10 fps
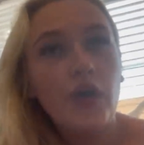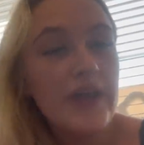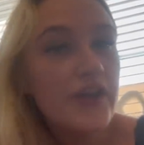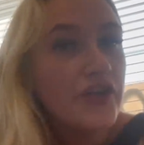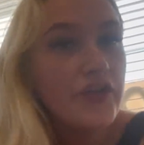
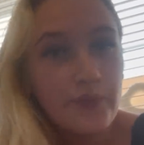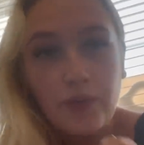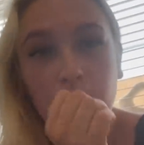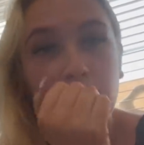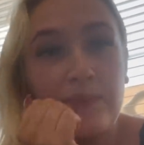it could have
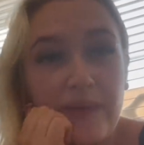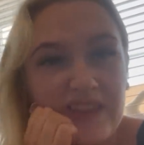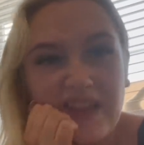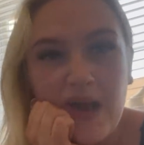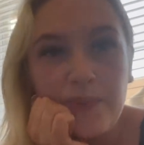probably been
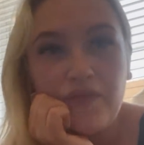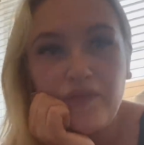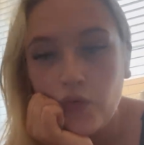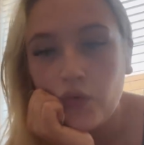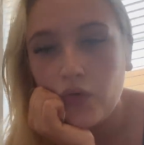there
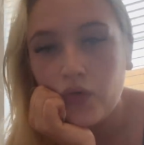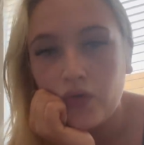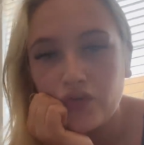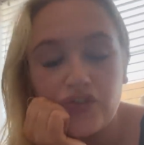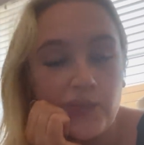before
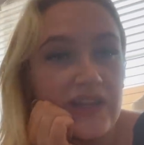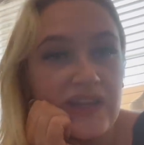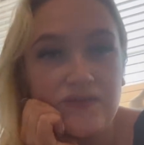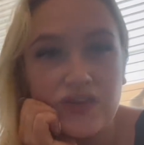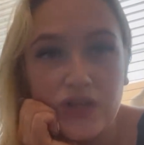she went
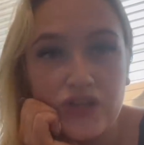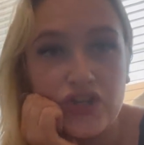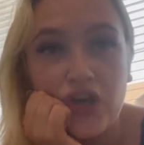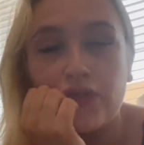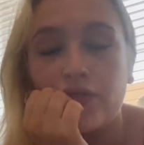
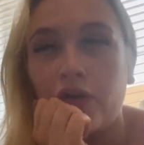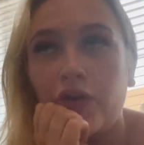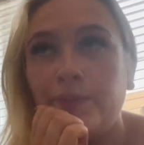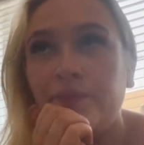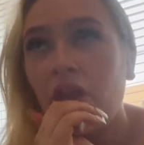into her
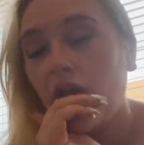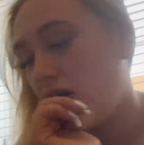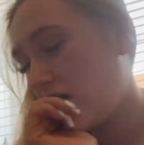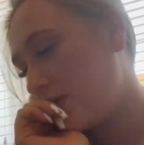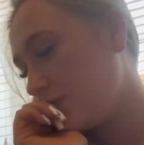groom.
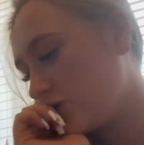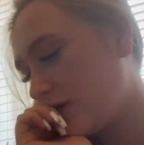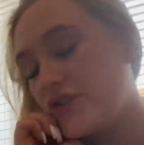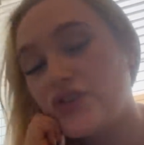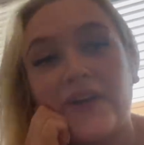So I
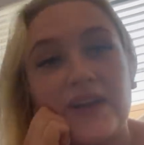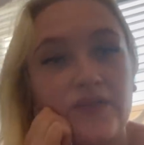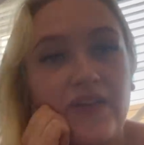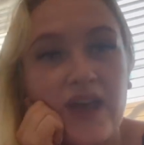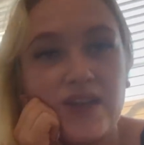just rang the
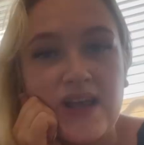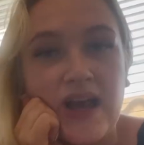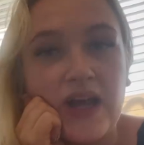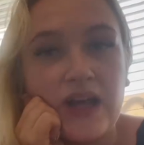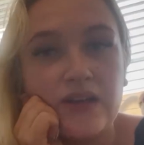vets
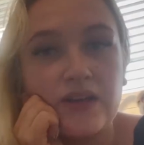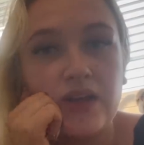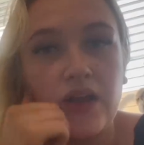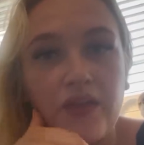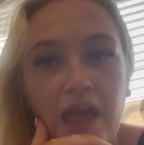and
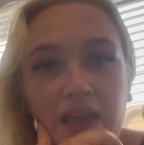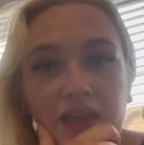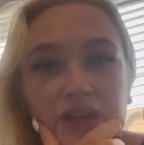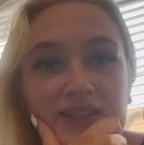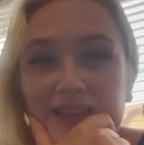they
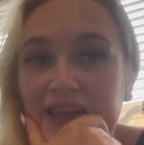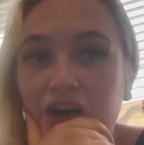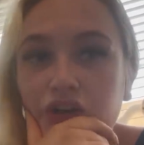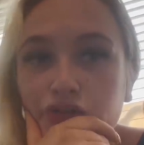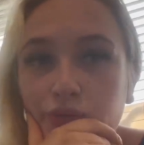can see
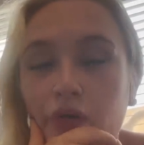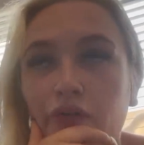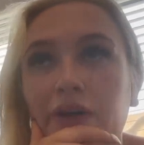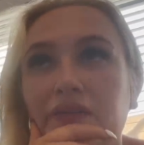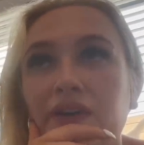her
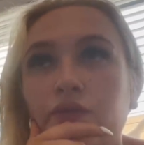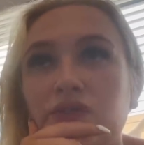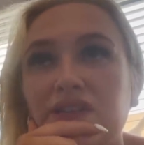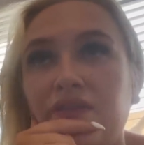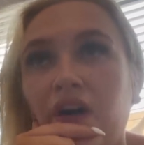tomorrow at
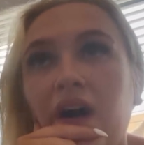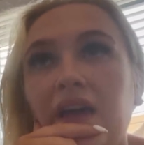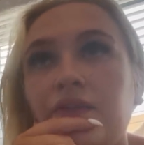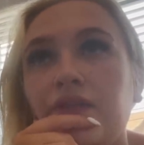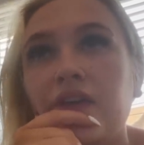3:45.